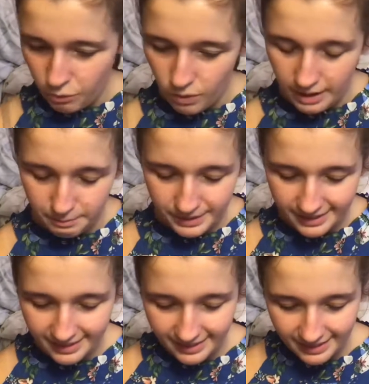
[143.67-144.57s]

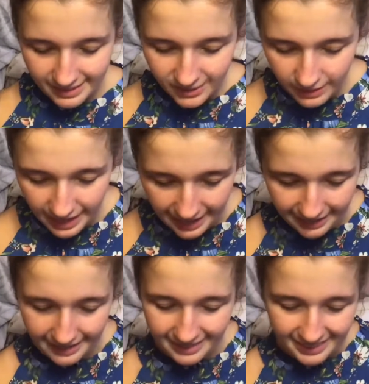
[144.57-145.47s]
whoops. It's
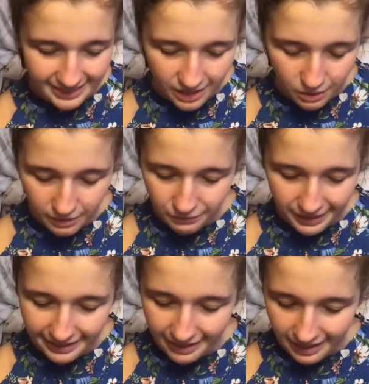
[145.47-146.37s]
okay. You know, if
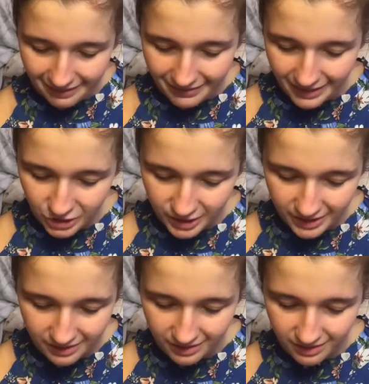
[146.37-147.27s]
we get an eye infection,